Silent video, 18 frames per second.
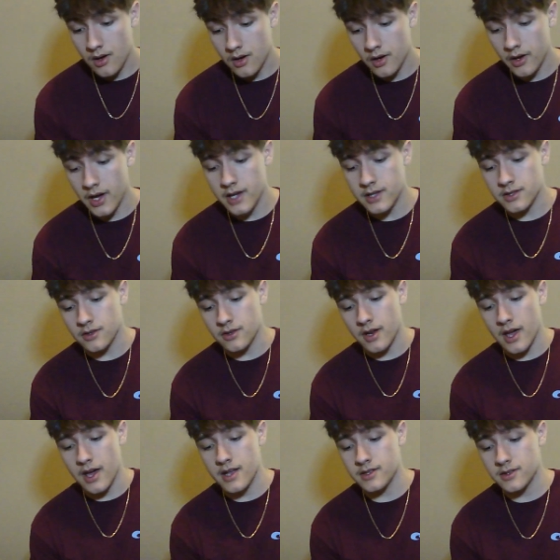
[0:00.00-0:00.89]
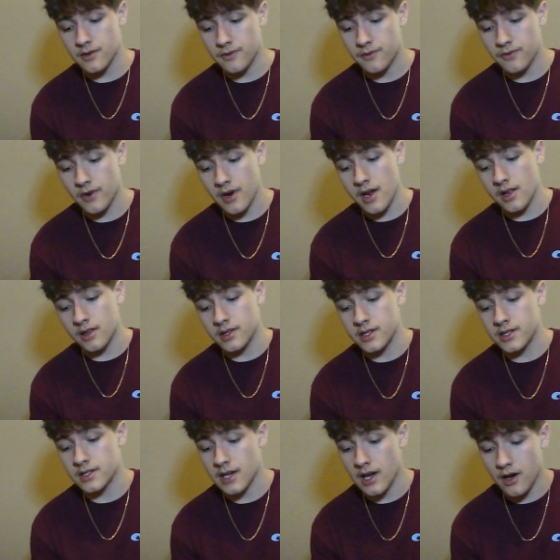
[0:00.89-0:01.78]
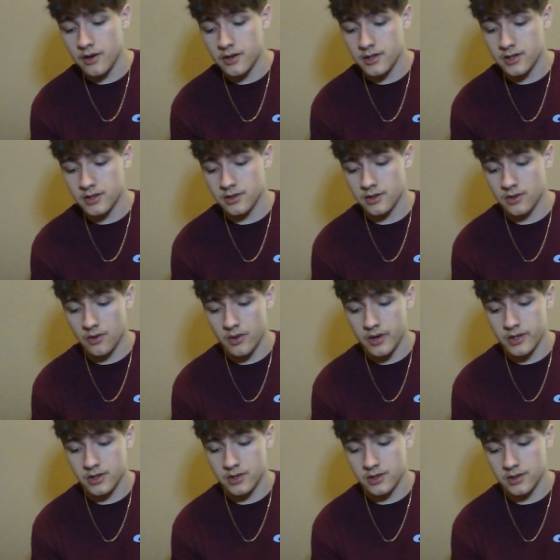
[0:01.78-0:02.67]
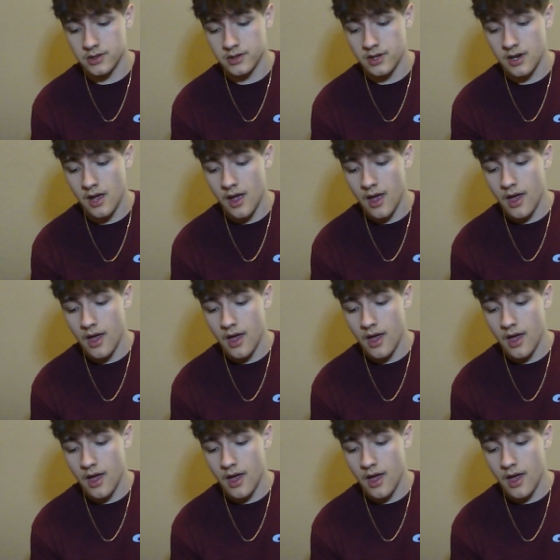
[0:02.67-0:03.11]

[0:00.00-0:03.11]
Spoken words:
Okay, so to answer Frankly Childish's question,